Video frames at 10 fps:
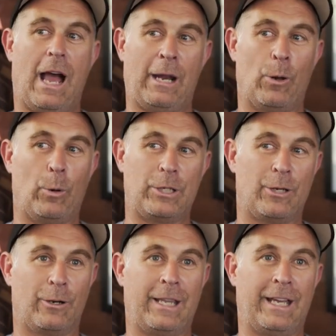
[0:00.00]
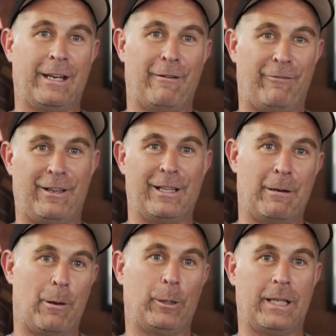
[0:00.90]
I know what you're thinking and
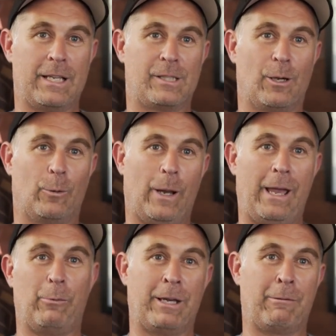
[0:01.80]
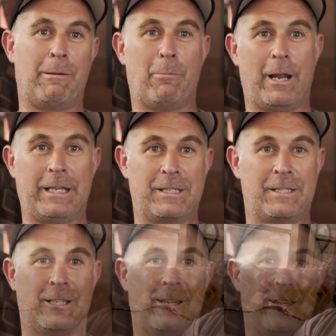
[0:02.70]
feeling about this. So, hey, we can be buddies.